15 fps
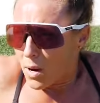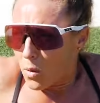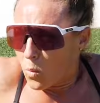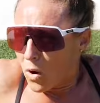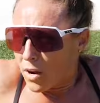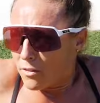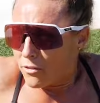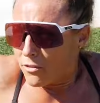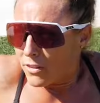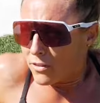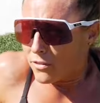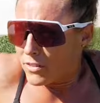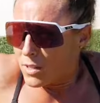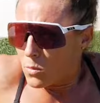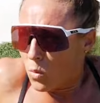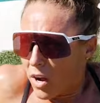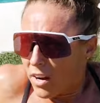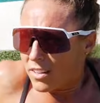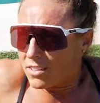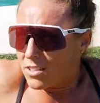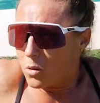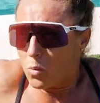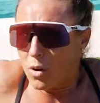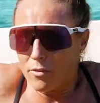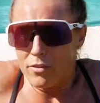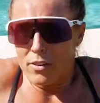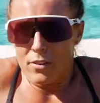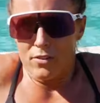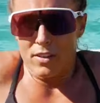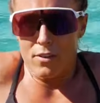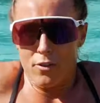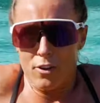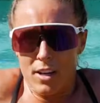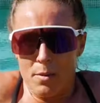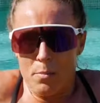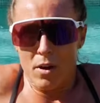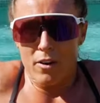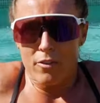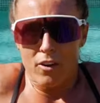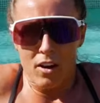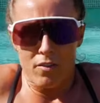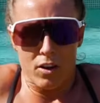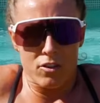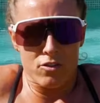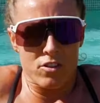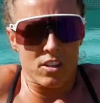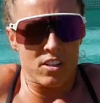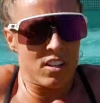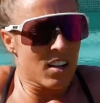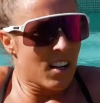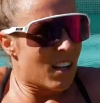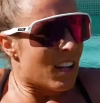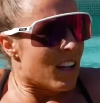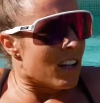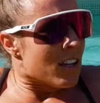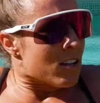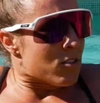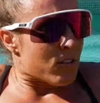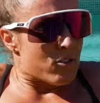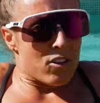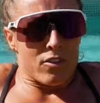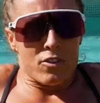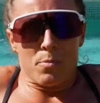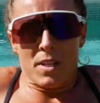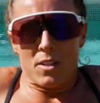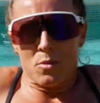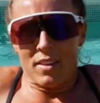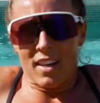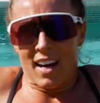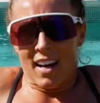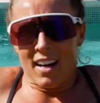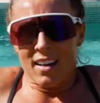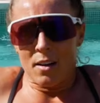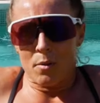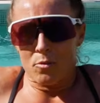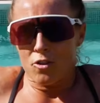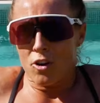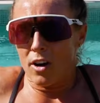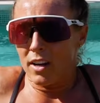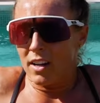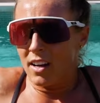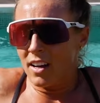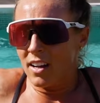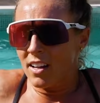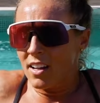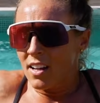about 151 to 153 per 500. So I've chuffed to bits with that. I'm trying to,